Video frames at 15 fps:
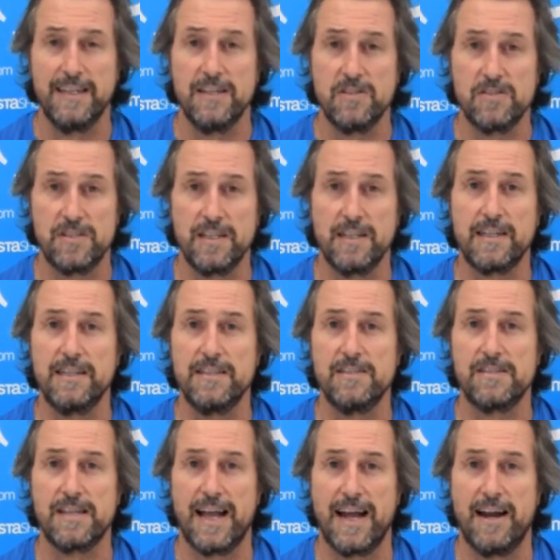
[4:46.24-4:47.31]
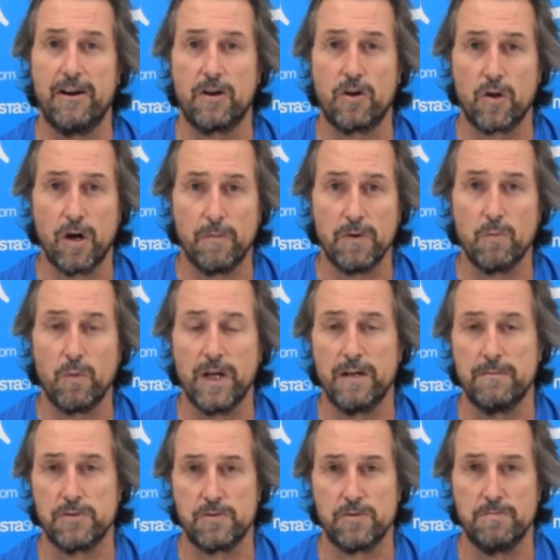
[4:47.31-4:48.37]
Silicons are a common one,
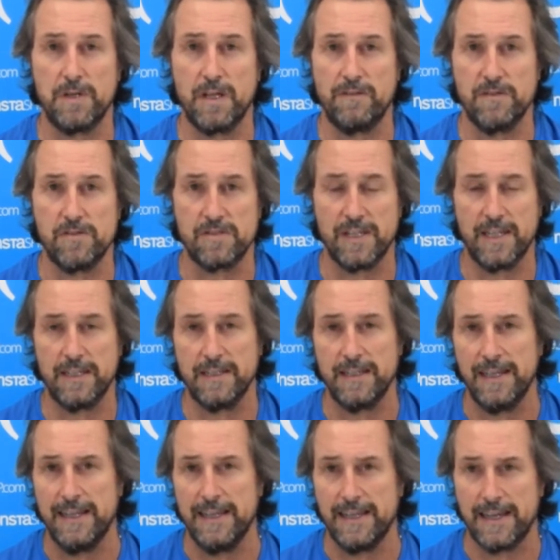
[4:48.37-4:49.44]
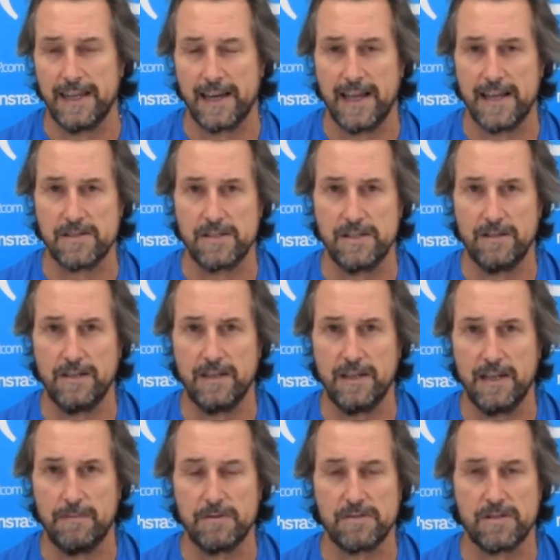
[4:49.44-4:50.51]
I'm sure many of you have seen, and last year I did an
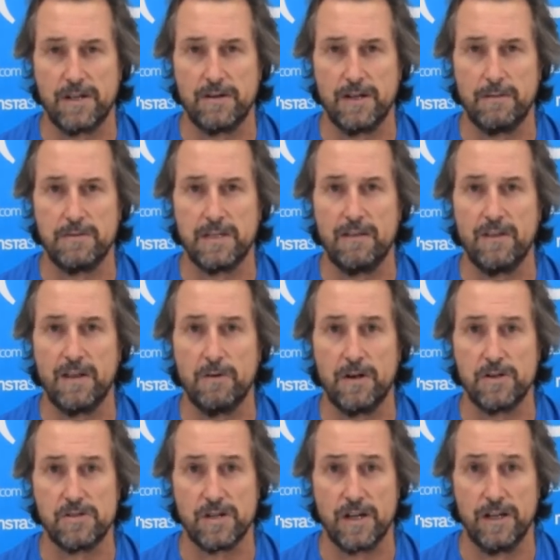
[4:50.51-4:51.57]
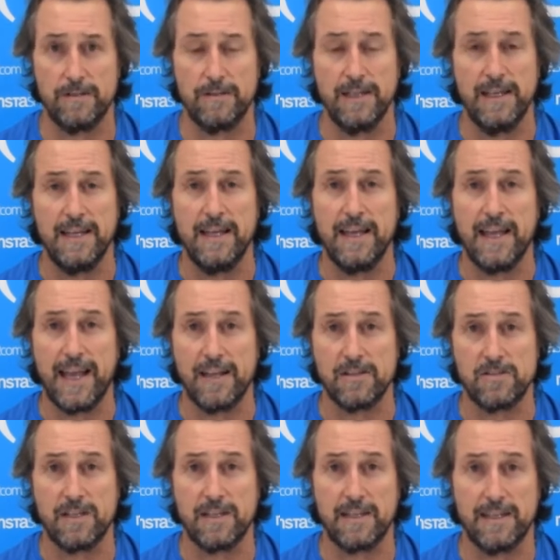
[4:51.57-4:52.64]
episode on MTV where I showed how
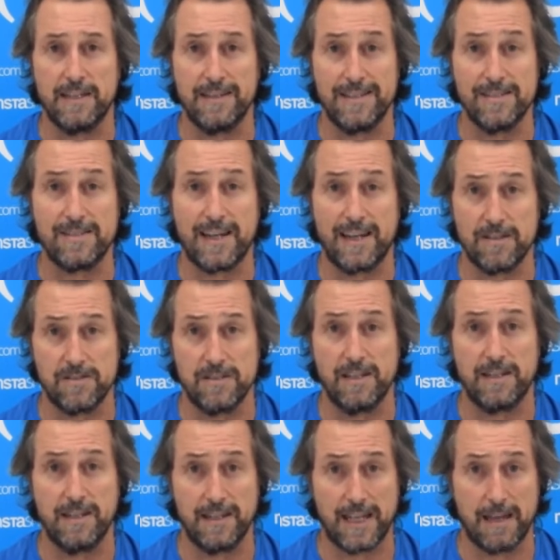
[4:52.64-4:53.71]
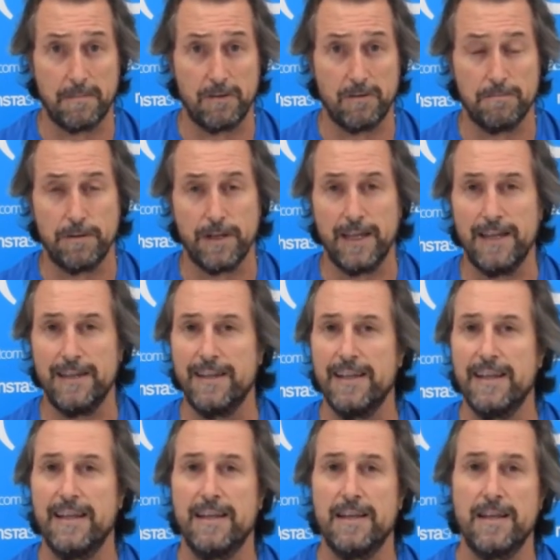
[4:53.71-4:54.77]
discoloured silicon can be repaired.
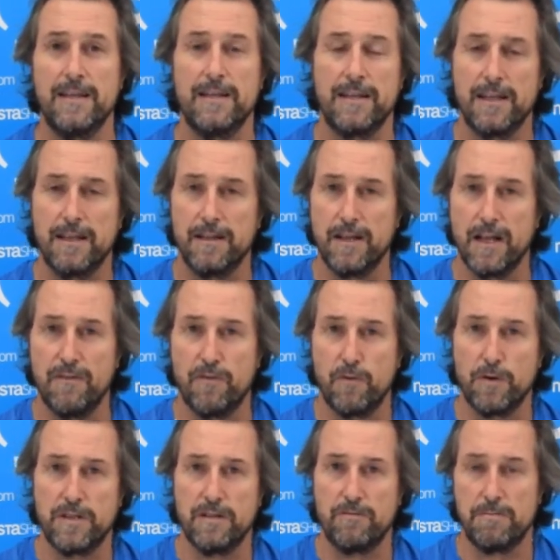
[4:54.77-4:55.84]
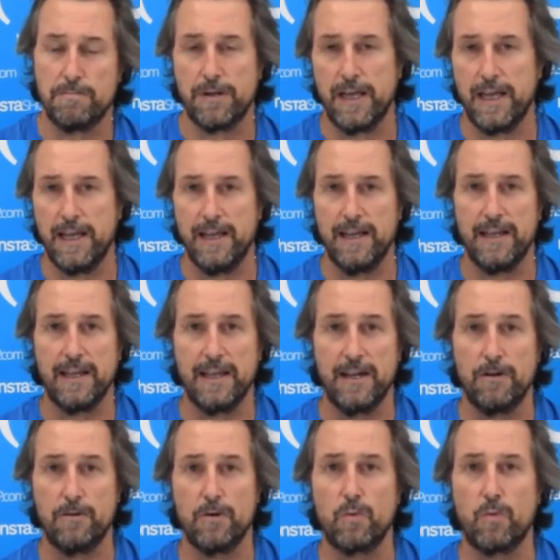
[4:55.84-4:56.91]
Avoid the repair, get
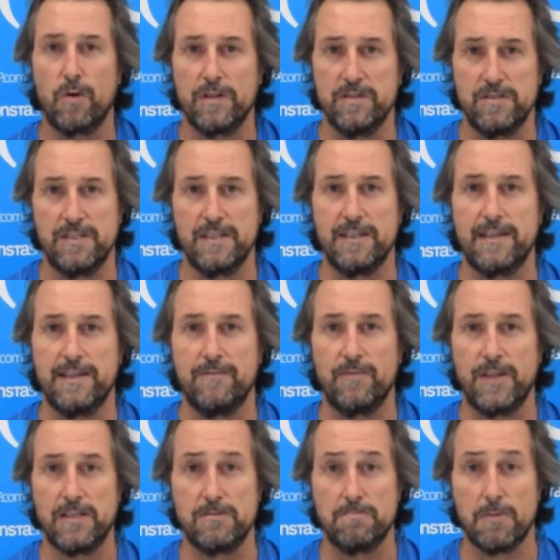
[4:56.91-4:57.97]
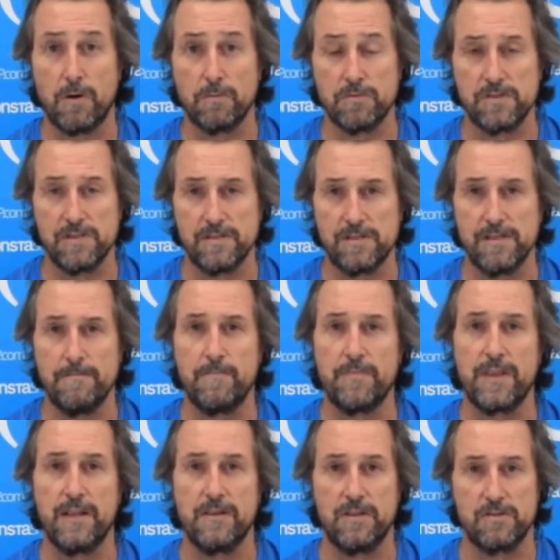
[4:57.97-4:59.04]
a good quality silicon that's mould resistant,
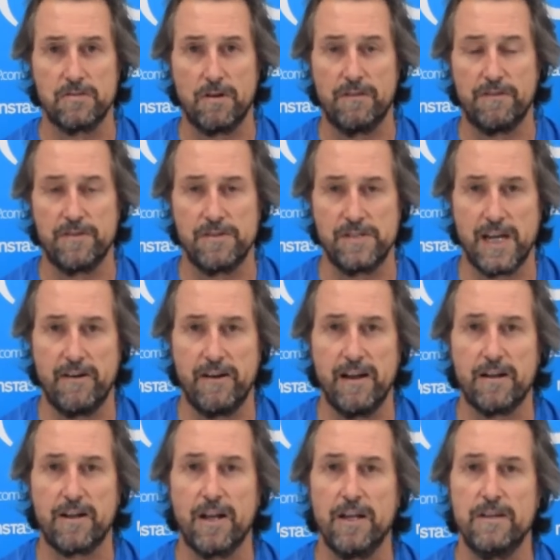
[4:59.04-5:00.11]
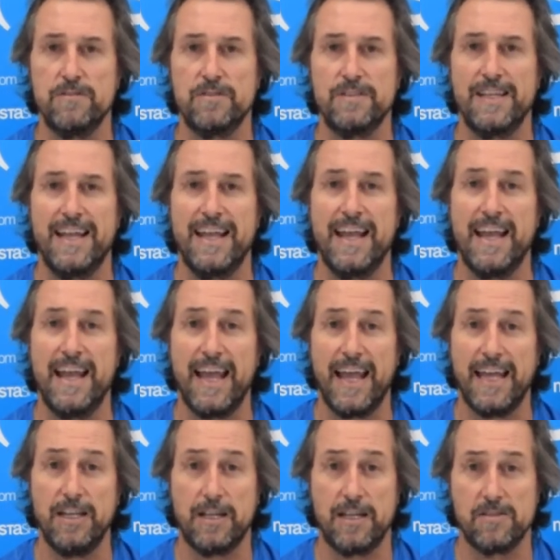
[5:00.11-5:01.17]
designed for shower alcoves,
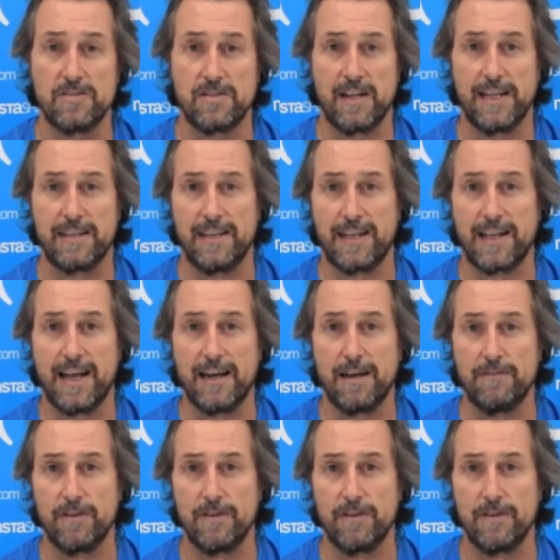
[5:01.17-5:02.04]
and you can select the colour of